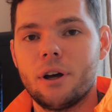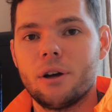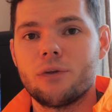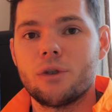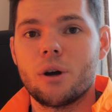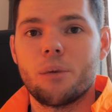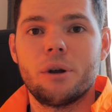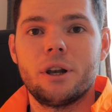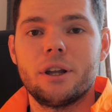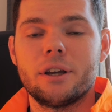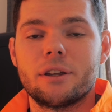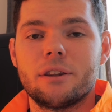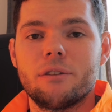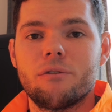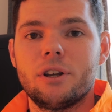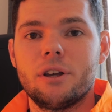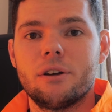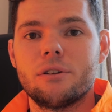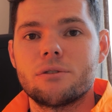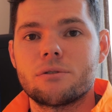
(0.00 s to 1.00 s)
I'll drop a link in the
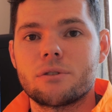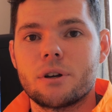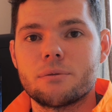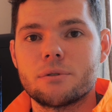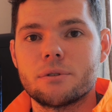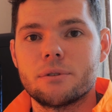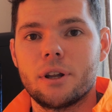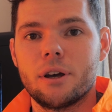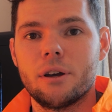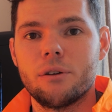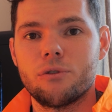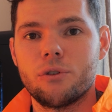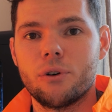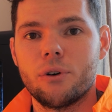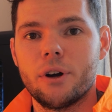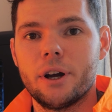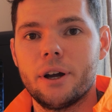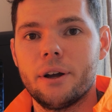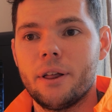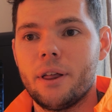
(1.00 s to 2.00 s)
video description below
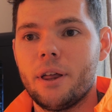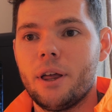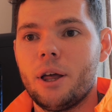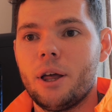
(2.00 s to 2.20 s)
for it,